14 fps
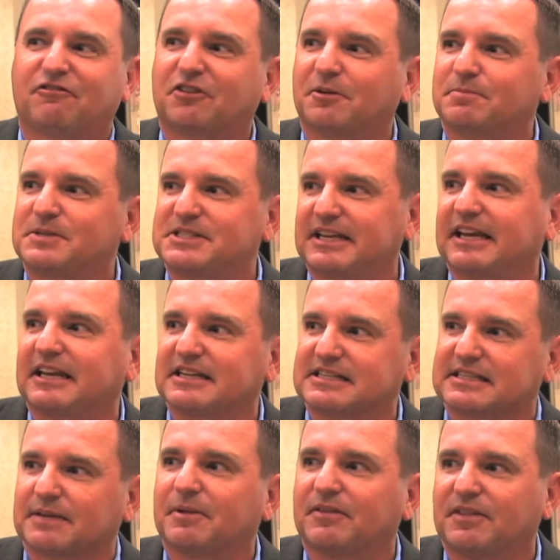from seeing
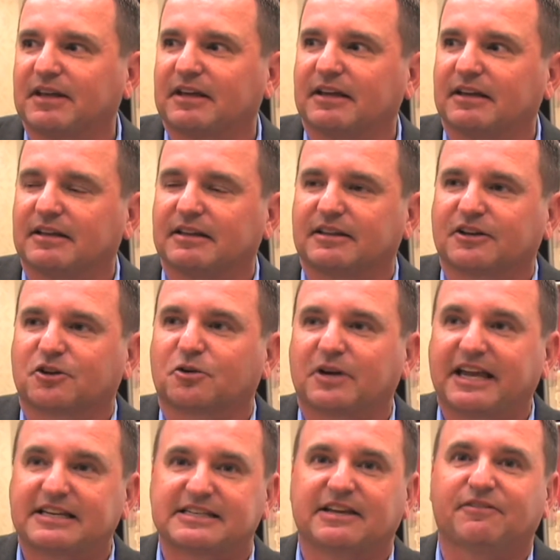some of the
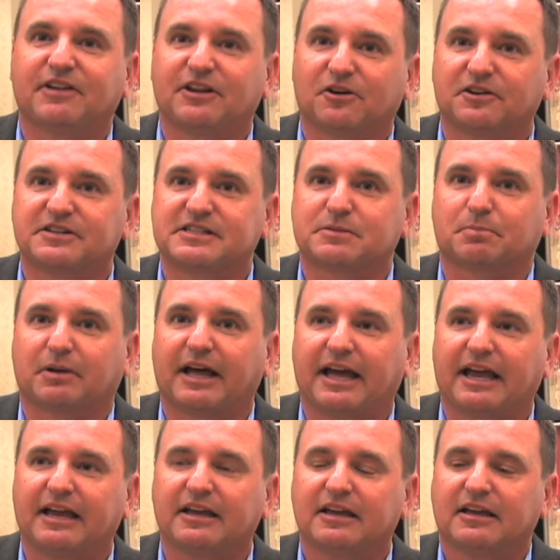creativity on
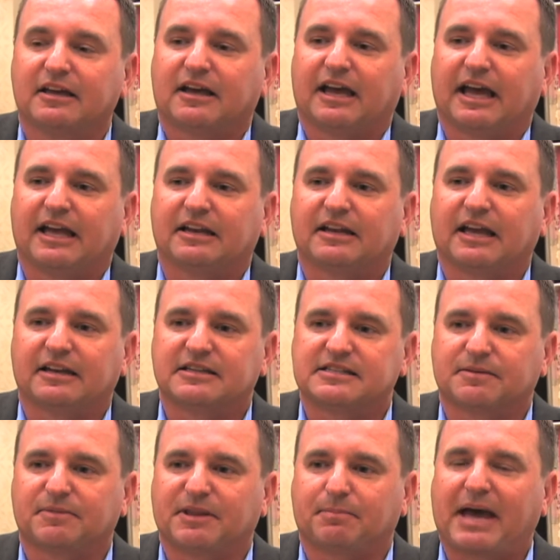display and
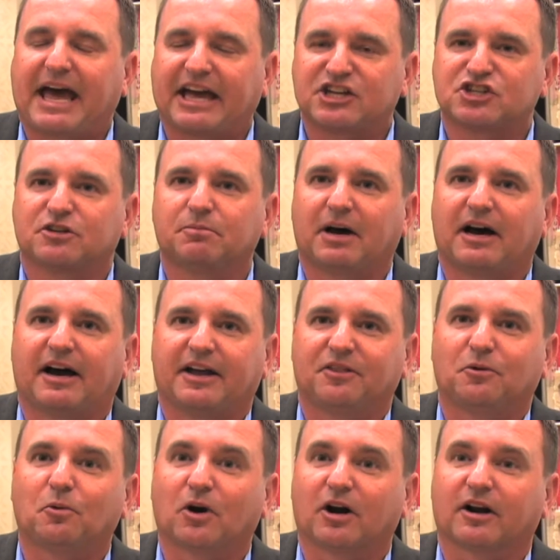some of the passion behind
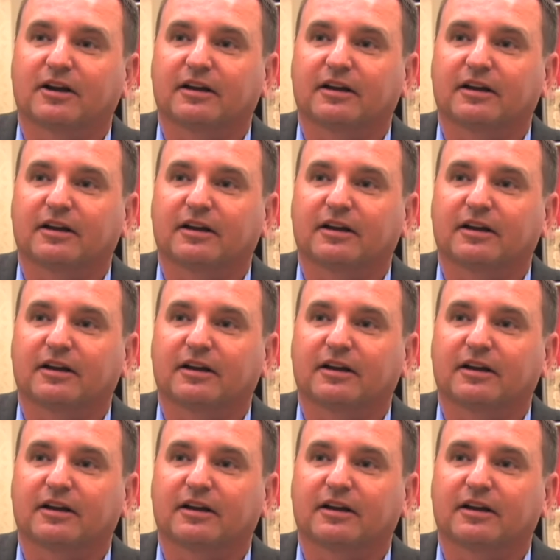the work.